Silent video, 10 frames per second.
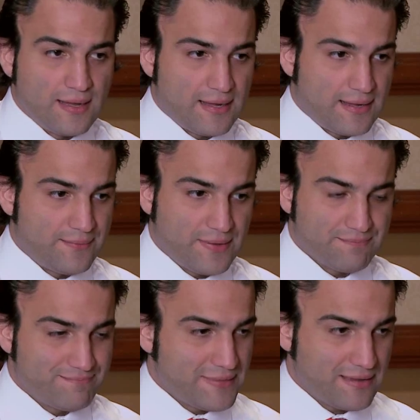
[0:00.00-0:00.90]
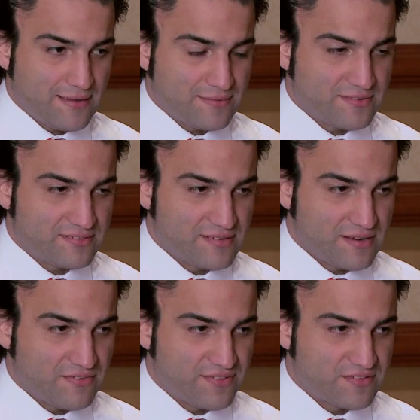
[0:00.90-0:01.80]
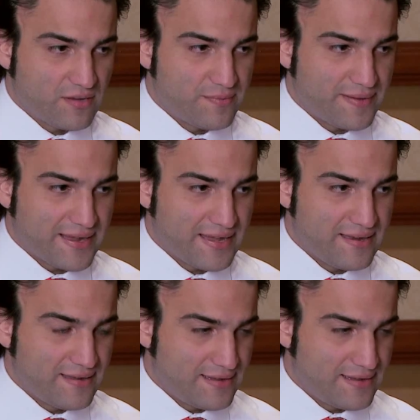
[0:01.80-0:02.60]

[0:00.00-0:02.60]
Um, just you know off the top of my head,